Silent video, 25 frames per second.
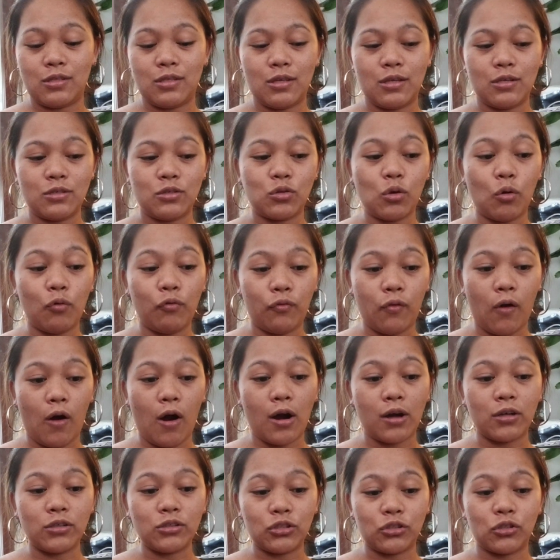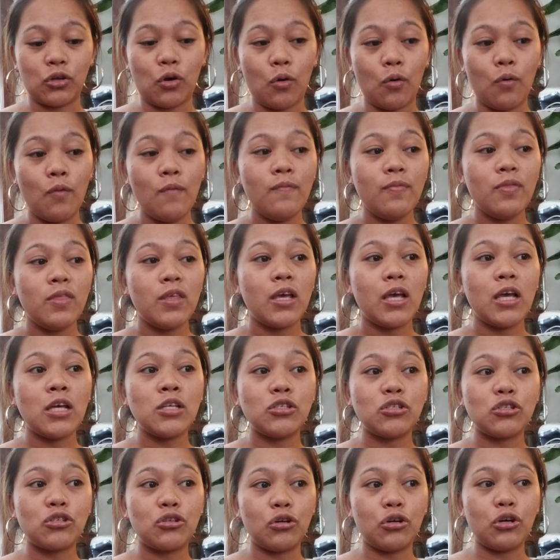so far. So
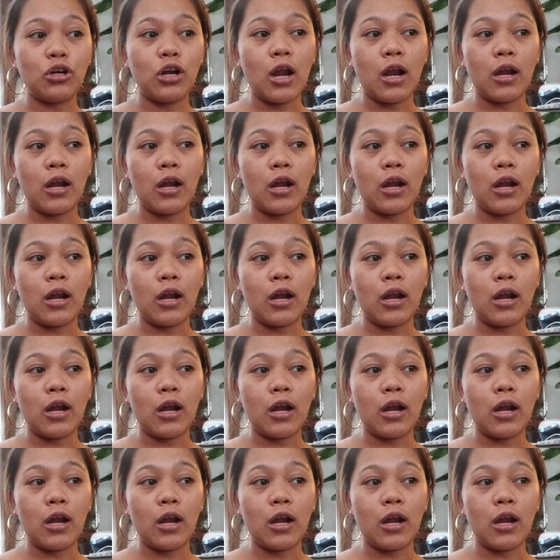it's good.